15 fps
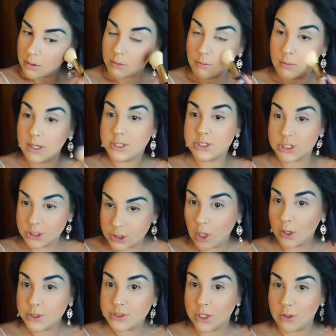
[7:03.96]
which is
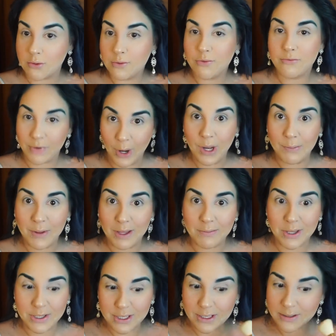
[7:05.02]
also very
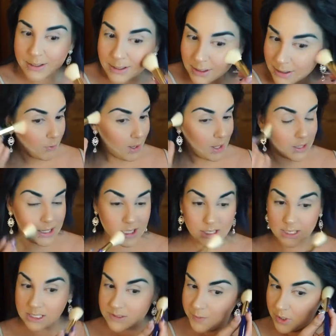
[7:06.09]
pigmented. Wow,
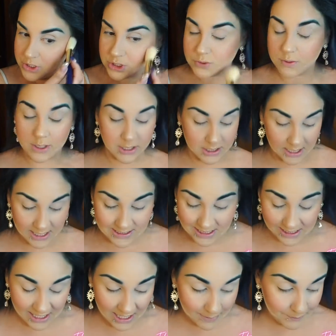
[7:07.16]
this brush is really nice. I
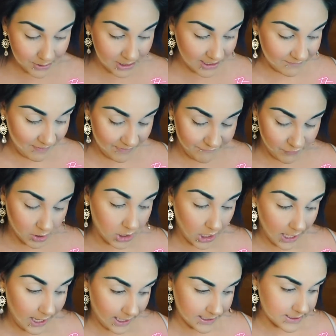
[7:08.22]
can't believe I
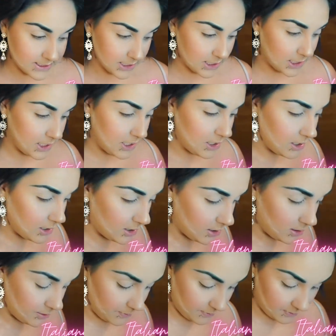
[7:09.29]
forgot
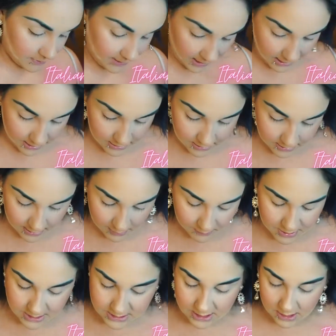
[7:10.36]
that there
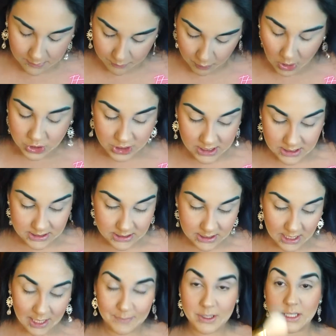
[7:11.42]
was brushes.
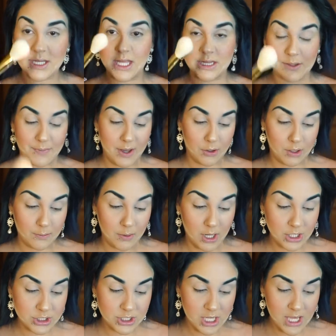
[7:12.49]
And I'm gonna take the powder
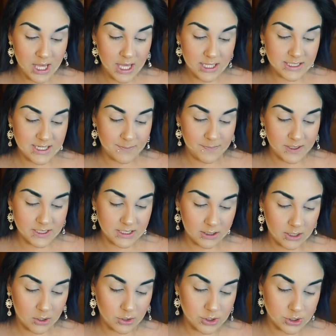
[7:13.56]
brush, dip into
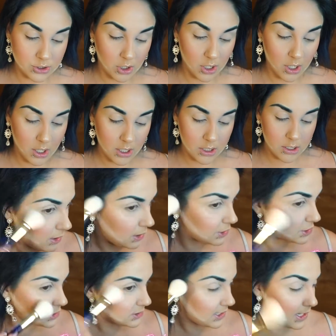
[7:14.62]
Little Star,
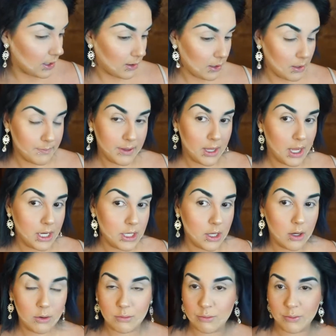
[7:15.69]
and just add a little bit. I
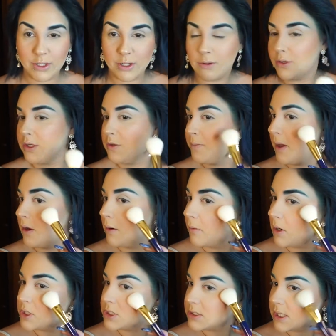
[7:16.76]
know we don't use powder
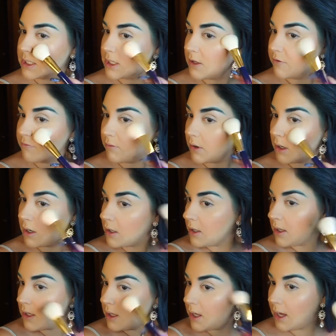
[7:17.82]
brushes like this for
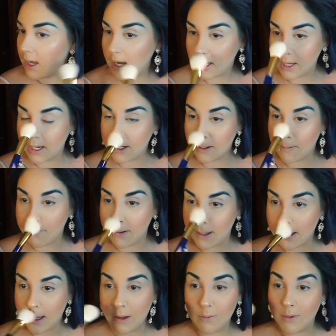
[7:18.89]
highlighter,
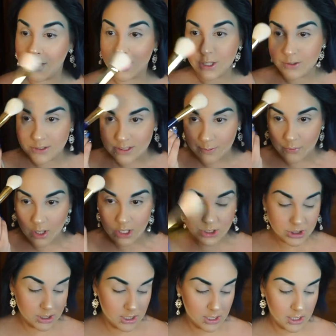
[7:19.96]
but I wanna use the
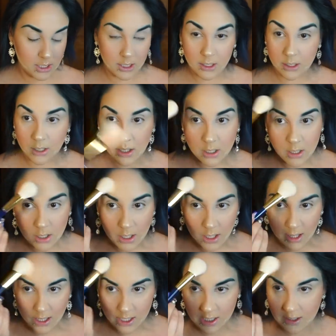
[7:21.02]
brush.
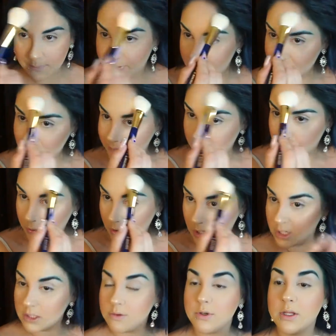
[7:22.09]
And it picked up the
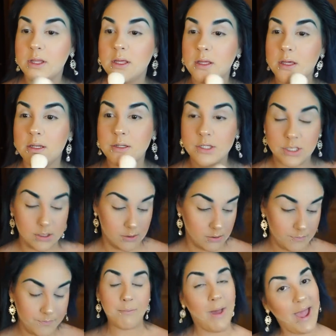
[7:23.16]
product really good too.
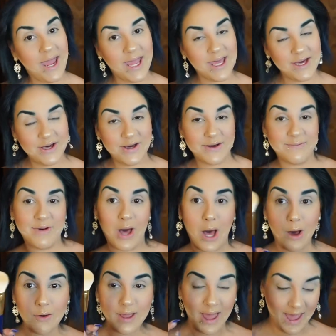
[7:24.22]
Bam!
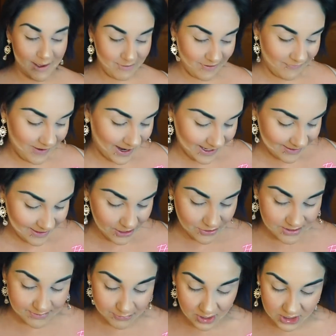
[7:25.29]
Okay, we finally
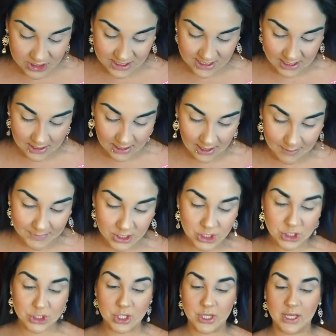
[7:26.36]
used the brushes. And let me
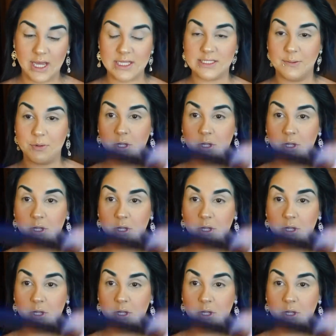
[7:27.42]
just show you guys up